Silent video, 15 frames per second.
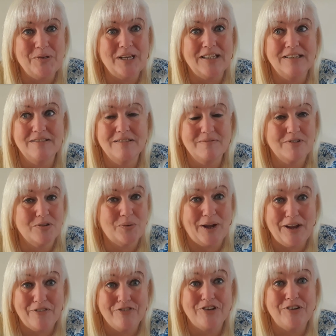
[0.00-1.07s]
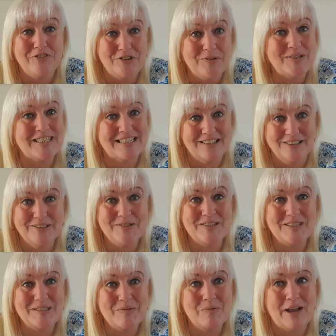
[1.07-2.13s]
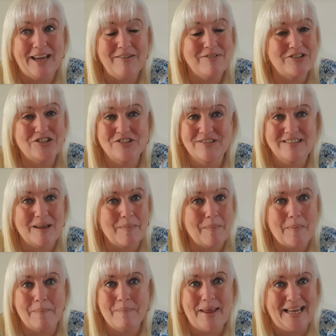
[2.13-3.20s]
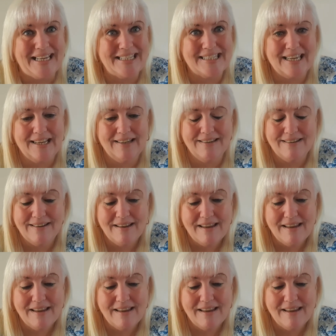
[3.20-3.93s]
and quite a few of you are still losing the weight, which is amazing.